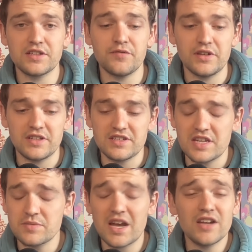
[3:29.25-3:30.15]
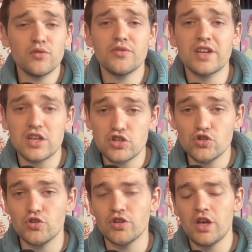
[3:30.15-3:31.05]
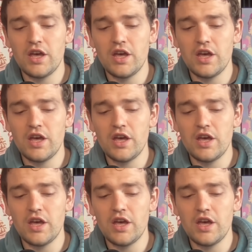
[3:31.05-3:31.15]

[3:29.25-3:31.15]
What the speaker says: to fit these games. I don't think he should.